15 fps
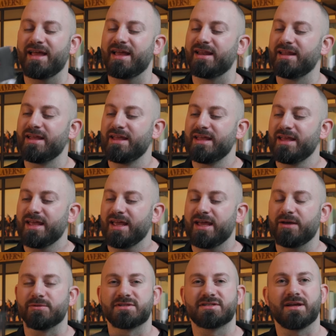And
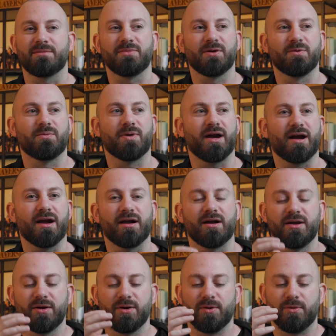it was something
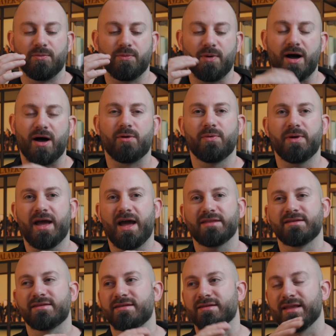where while we
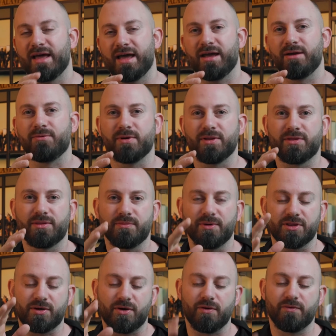had the delay with
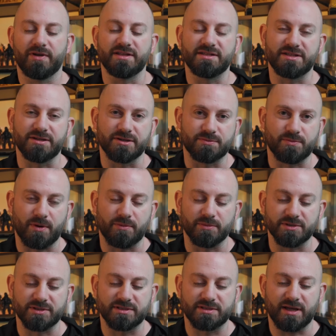COVID and Series 1
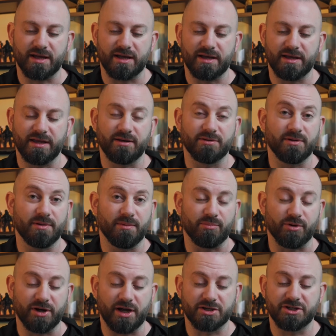was in
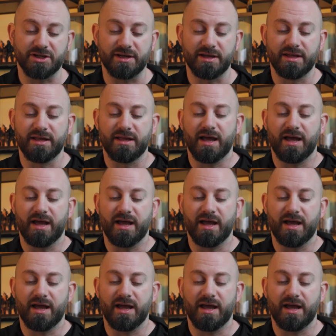production,